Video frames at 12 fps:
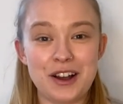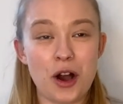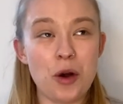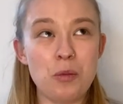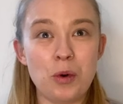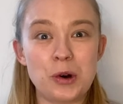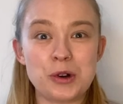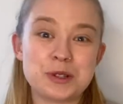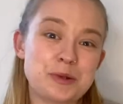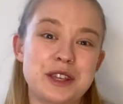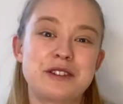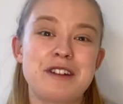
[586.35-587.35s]
on
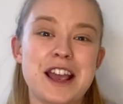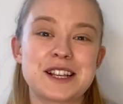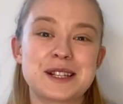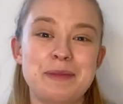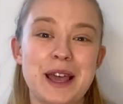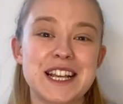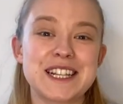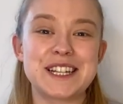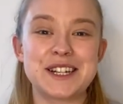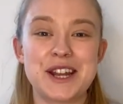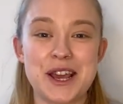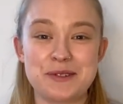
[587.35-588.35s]
walks with your Rex Specs
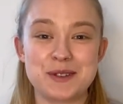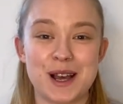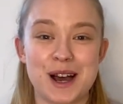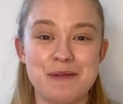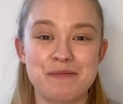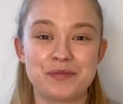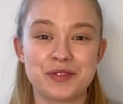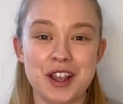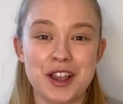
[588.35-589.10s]
in no time.